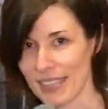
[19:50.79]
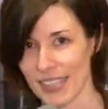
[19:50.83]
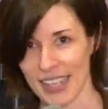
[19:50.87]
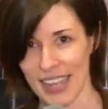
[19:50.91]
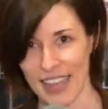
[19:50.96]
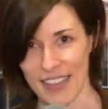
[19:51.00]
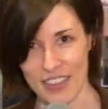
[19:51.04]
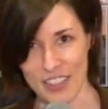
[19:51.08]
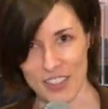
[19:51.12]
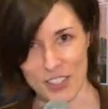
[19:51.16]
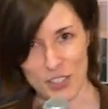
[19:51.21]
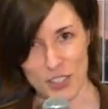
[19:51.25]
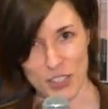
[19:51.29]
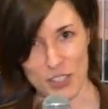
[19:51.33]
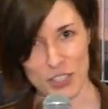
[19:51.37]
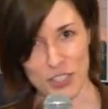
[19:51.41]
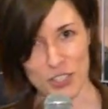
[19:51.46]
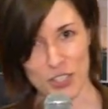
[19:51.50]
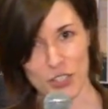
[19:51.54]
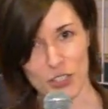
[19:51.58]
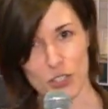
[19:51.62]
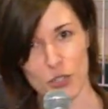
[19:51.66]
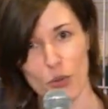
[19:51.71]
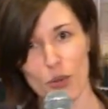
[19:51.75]
Again, this is just
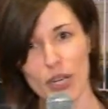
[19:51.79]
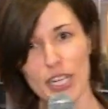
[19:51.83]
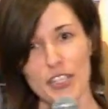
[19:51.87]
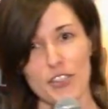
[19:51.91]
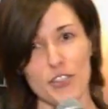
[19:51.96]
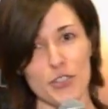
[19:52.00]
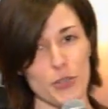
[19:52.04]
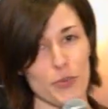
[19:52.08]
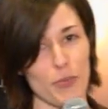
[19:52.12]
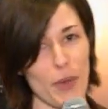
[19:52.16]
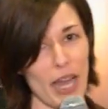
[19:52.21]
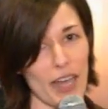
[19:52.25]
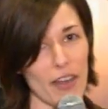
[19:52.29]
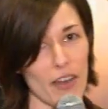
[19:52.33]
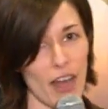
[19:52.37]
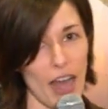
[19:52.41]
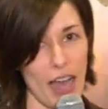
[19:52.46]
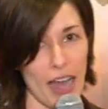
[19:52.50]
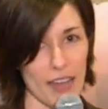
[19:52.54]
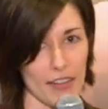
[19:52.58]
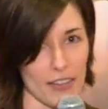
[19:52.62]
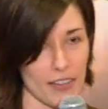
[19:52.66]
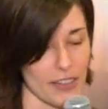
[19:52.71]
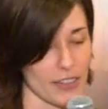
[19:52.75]
a 22 mile
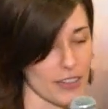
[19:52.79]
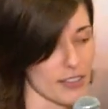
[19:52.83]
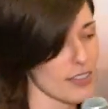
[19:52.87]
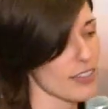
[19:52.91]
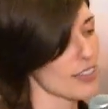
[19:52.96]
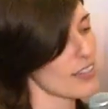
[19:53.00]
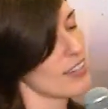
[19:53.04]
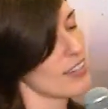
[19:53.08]
island.